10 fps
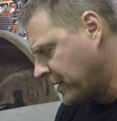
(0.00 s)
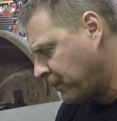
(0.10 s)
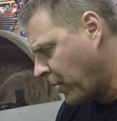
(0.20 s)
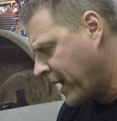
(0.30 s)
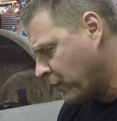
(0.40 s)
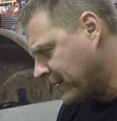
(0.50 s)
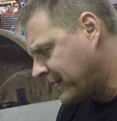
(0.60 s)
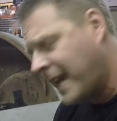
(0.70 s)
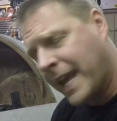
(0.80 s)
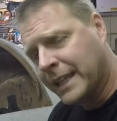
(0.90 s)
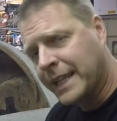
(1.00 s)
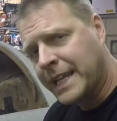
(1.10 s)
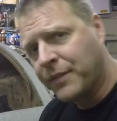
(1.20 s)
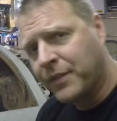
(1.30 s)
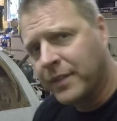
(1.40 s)
spring was 10
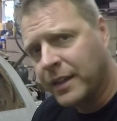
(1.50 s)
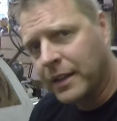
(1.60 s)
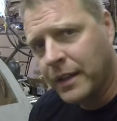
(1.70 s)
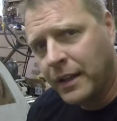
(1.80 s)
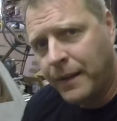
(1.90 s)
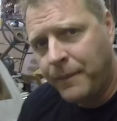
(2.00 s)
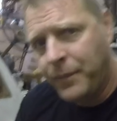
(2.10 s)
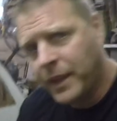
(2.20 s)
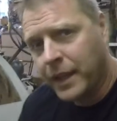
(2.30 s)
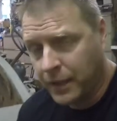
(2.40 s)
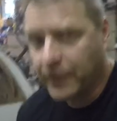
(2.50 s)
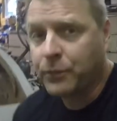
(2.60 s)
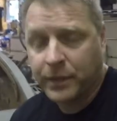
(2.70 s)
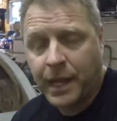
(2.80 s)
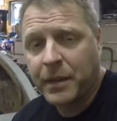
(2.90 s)
leads. This
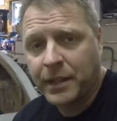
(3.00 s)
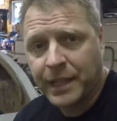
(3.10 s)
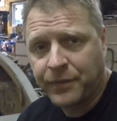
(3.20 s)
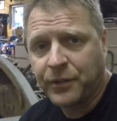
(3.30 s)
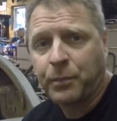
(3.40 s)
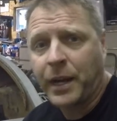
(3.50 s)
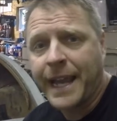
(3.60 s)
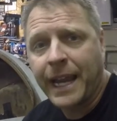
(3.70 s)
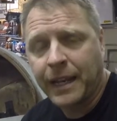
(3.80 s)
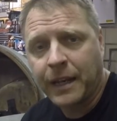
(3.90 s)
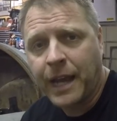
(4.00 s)
was how many leaves the spring had in.